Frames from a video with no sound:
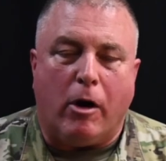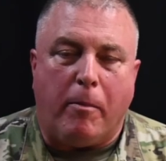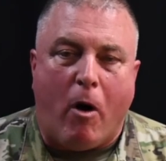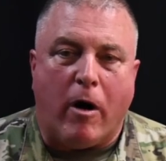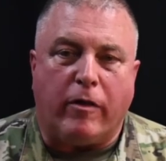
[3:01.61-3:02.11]
a
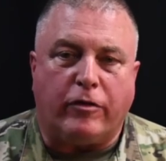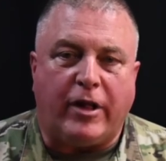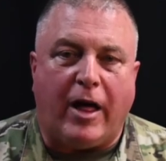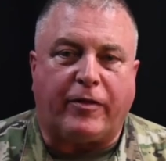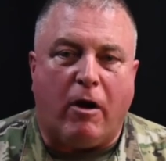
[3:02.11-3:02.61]
part of the
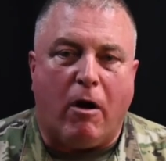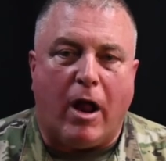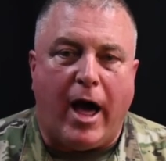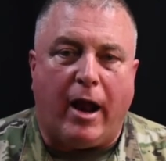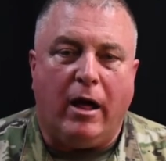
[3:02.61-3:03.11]
South
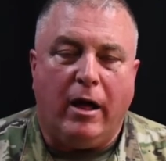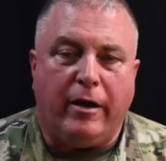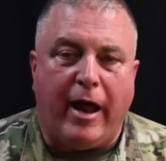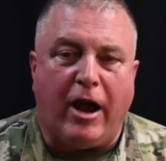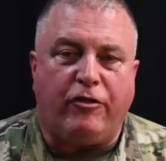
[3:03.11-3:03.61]
Carolina
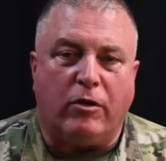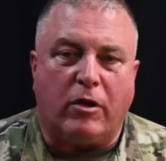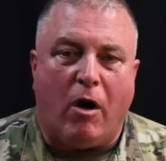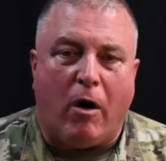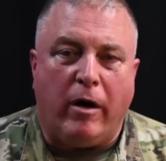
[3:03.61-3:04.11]
National
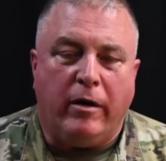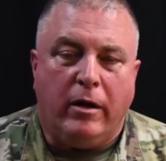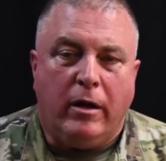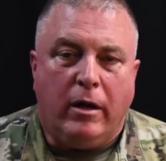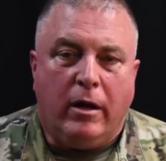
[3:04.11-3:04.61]
Guard.
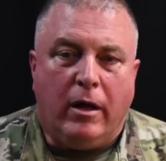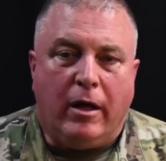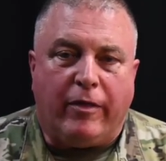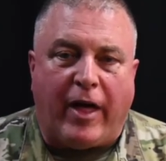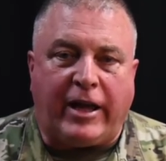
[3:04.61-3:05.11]

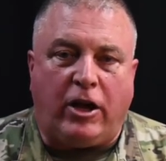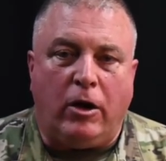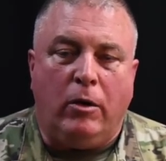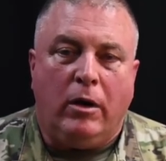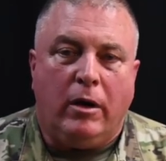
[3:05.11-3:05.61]
Thank
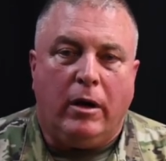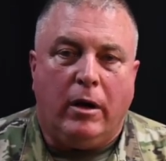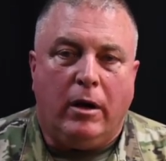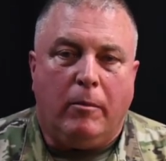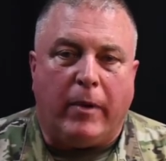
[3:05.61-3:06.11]
you.
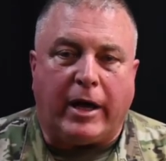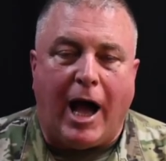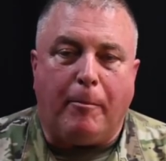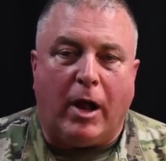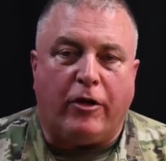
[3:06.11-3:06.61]
May
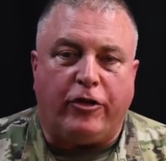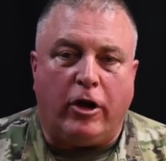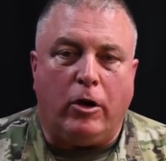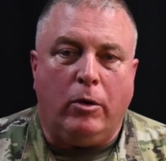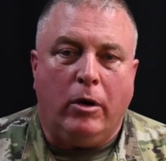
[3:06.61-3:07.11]
God bless
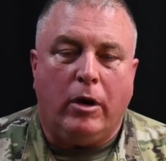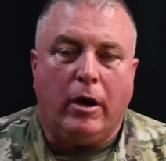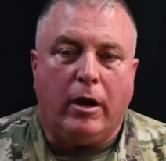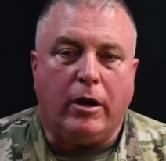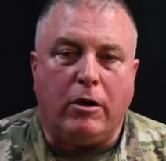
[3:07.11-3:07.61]
you,
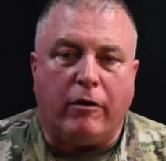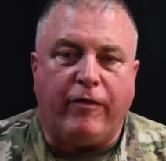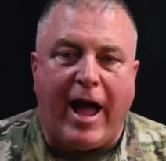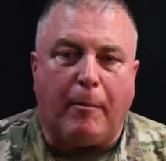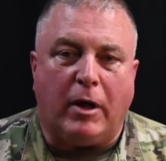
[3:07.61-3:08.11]
your
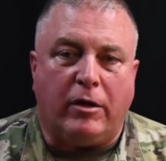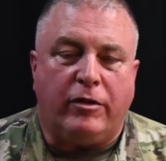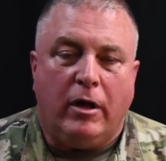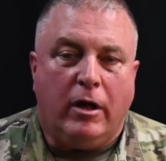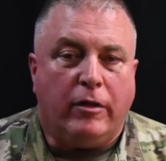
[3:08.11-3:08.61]

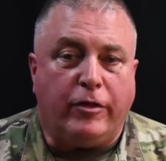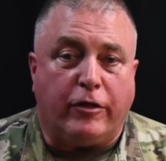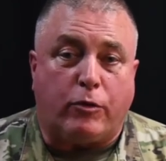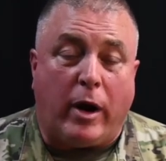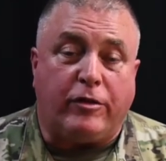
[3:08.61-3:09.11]
families,
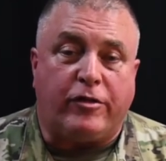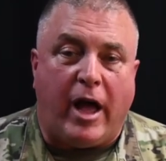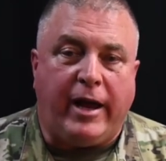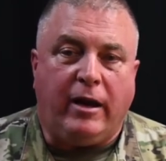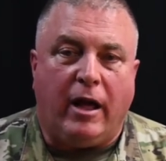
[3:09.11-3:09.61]
this great
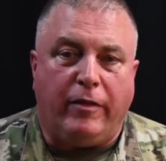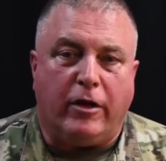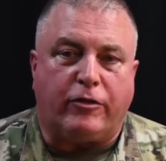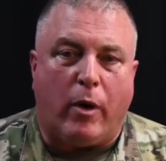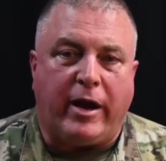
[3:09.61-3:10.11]
state, and
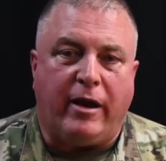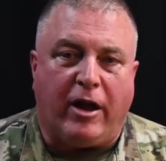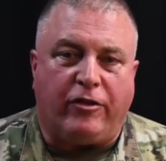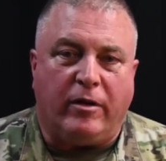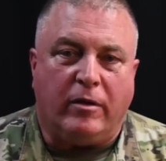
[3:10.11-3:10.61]
this great
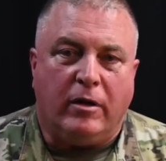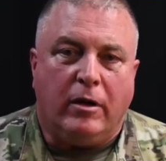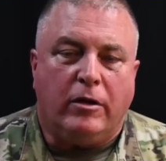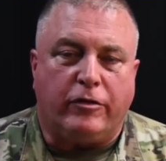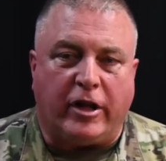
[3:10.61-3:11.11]
nation.
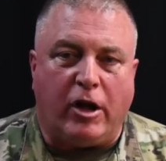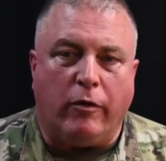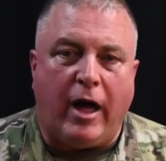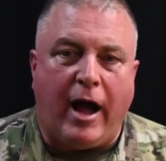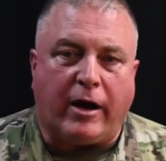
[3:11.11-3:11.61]
See you
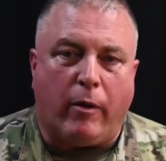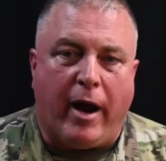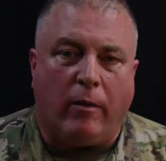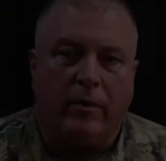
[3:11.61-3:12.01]
on the high ground.